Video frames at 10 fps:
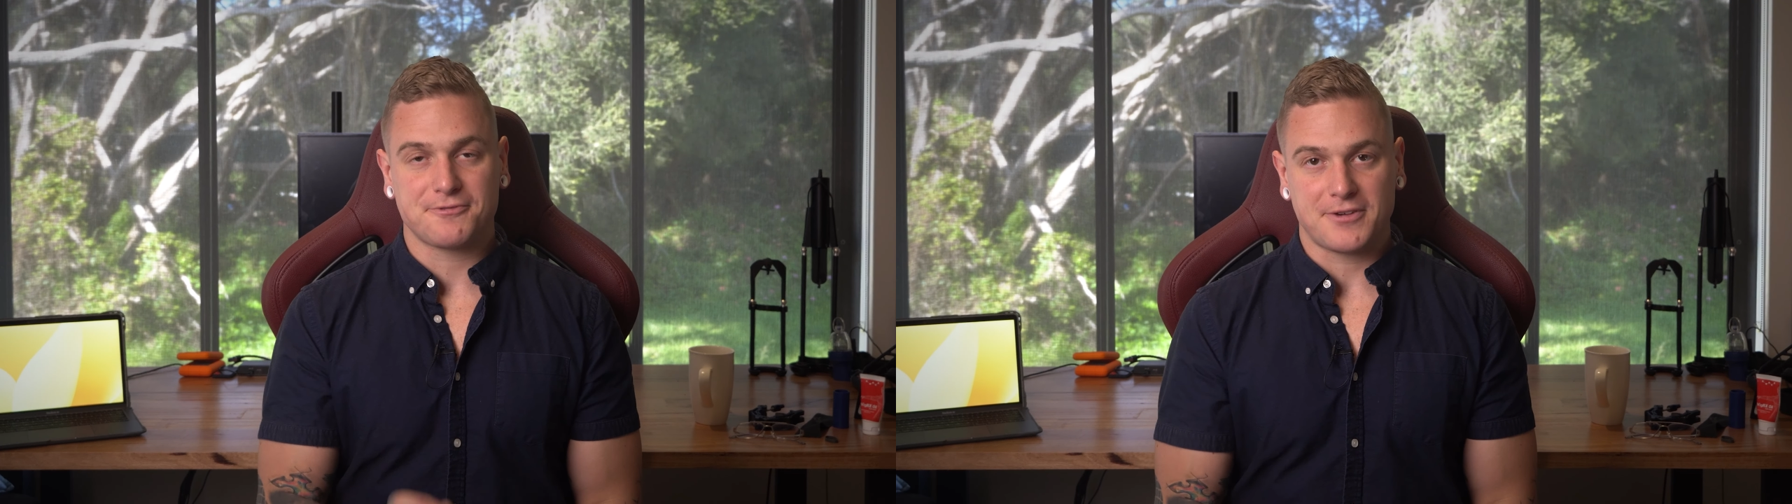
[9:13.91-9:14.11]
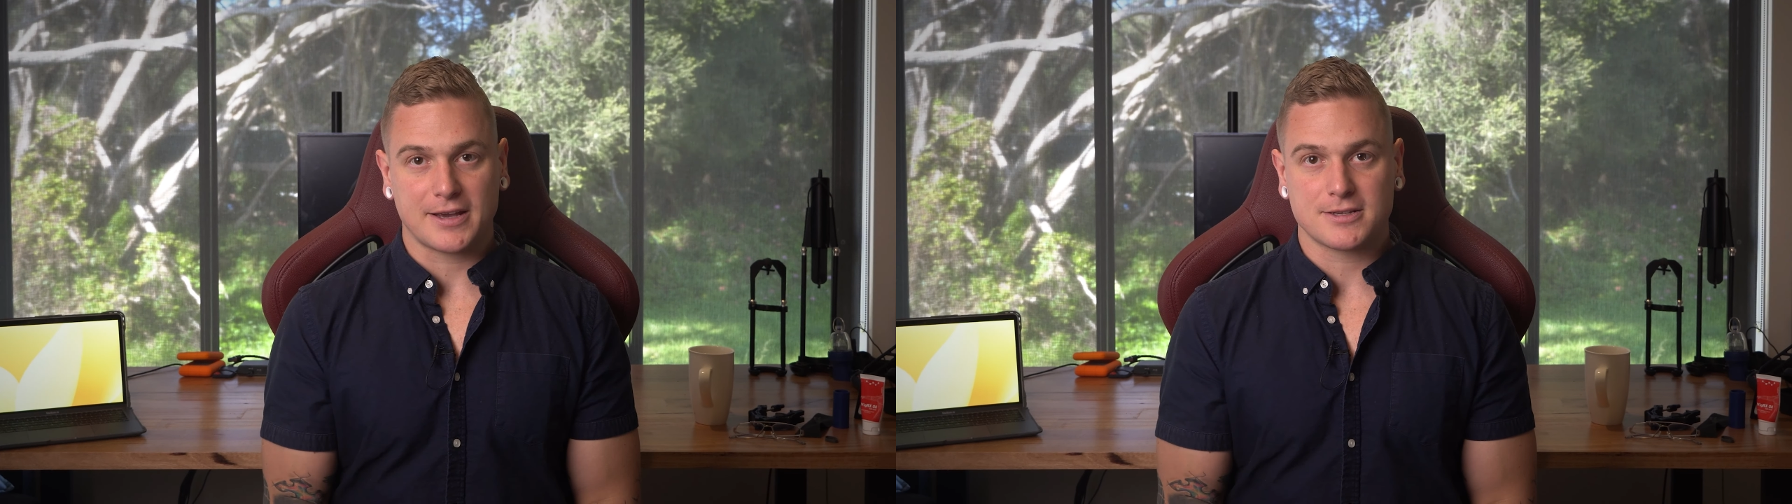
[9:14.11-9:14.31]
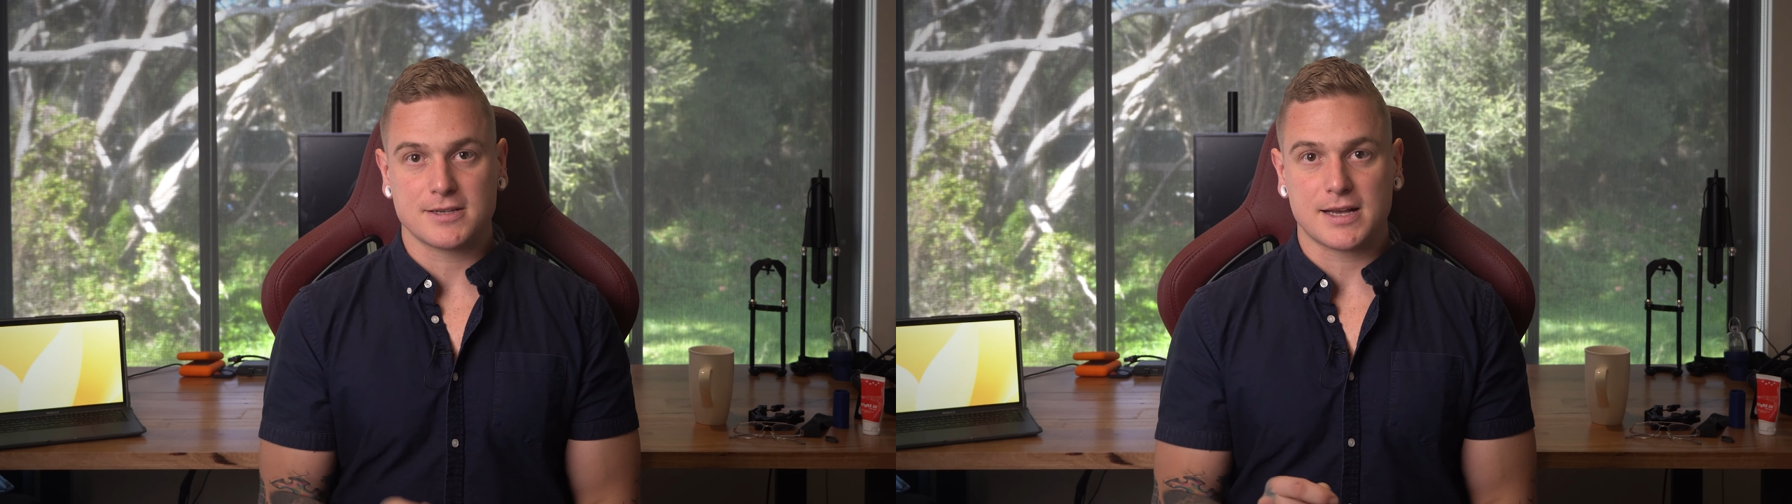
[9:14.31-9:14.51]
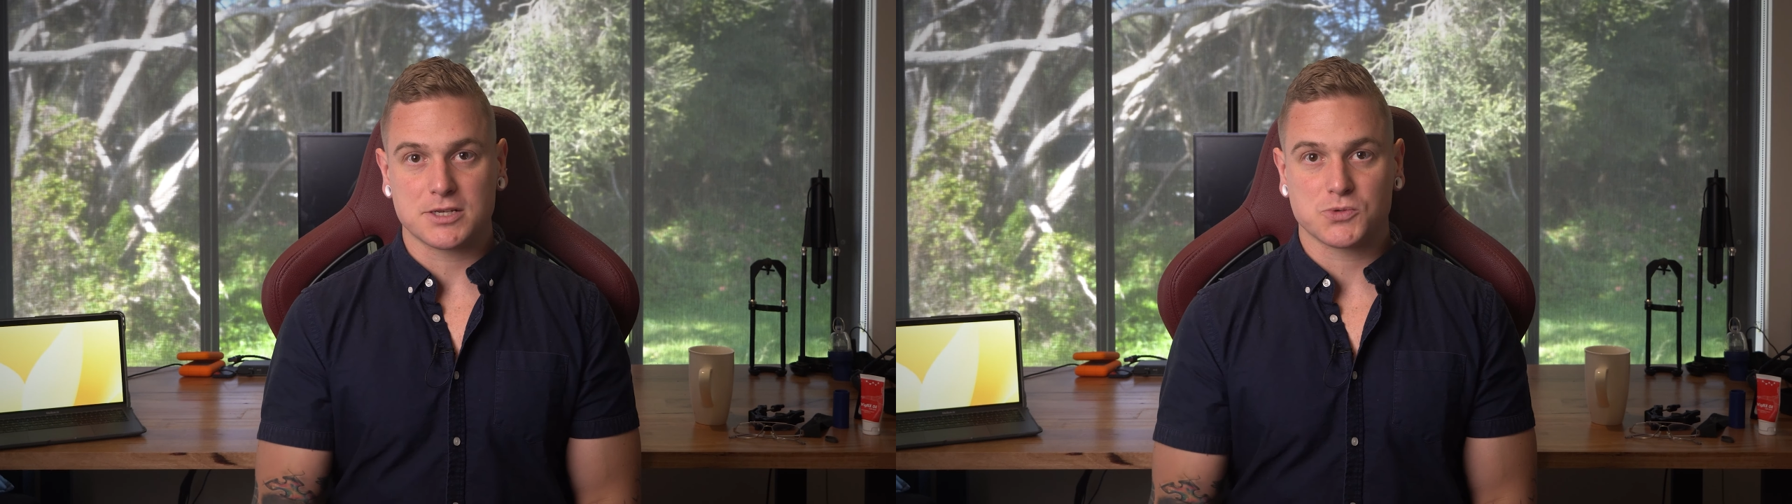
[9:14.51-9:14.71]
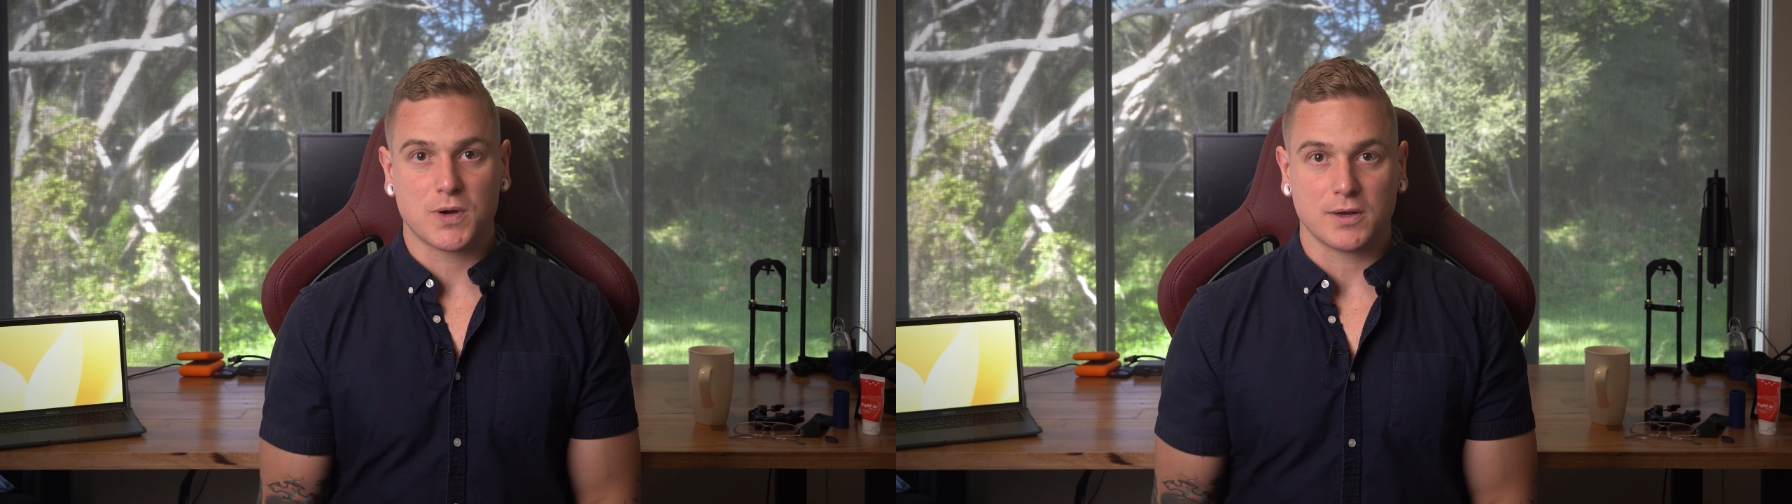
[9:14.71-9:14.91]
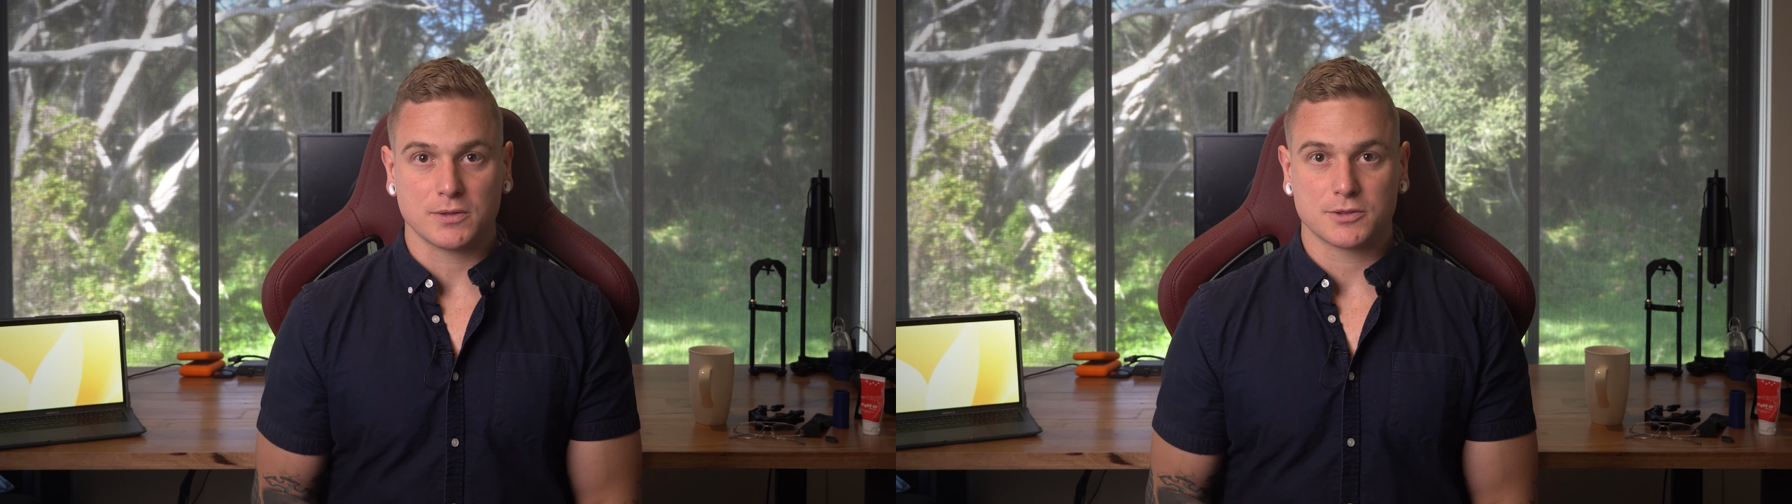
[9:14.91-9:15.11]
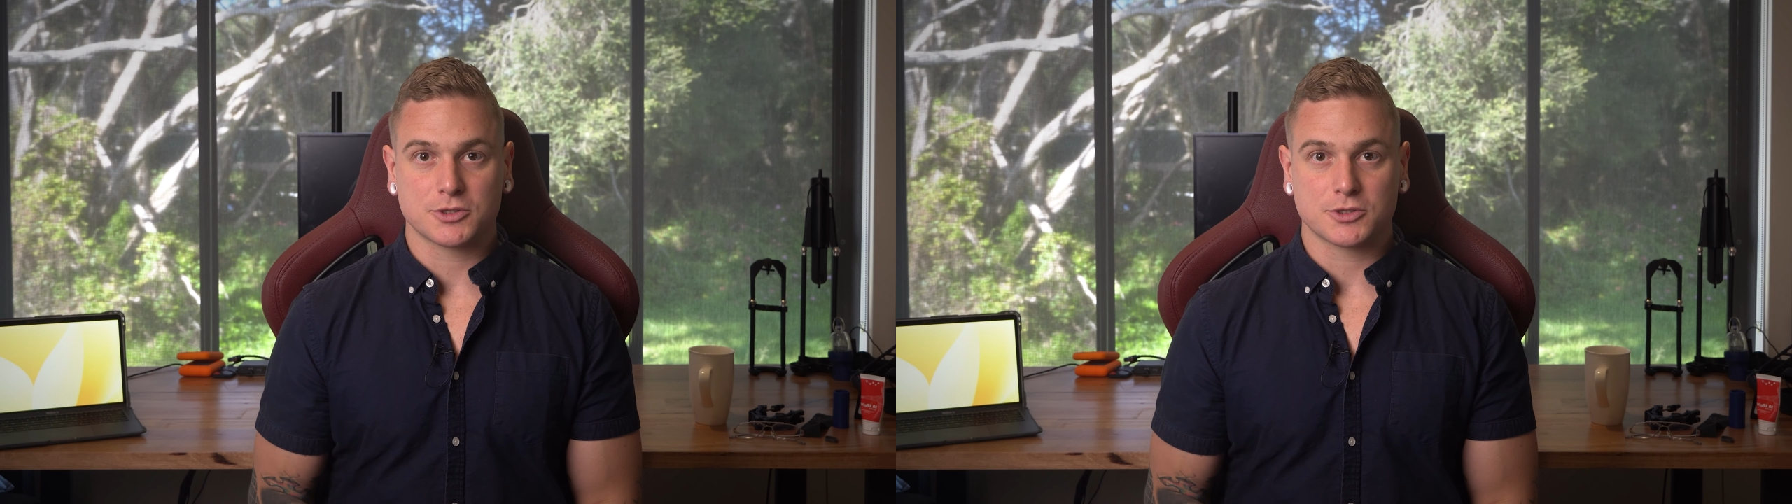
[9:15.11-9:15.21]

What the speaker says: effects as well.